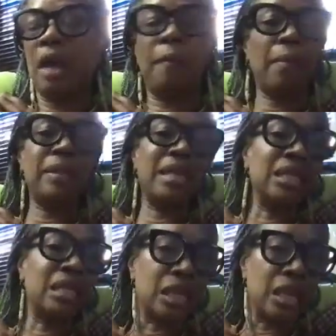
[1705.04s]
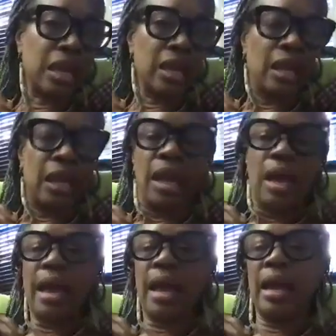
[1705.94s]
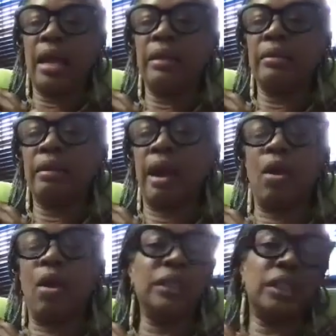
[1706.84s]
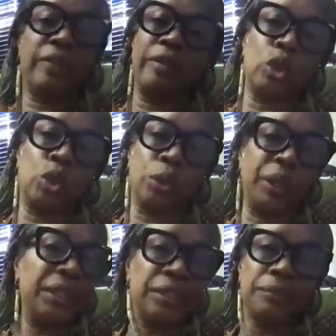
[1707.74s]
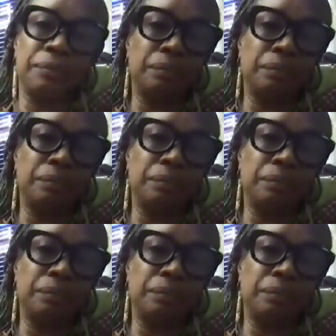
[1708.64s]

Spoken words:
probably didn't see it. And I always give you a choice.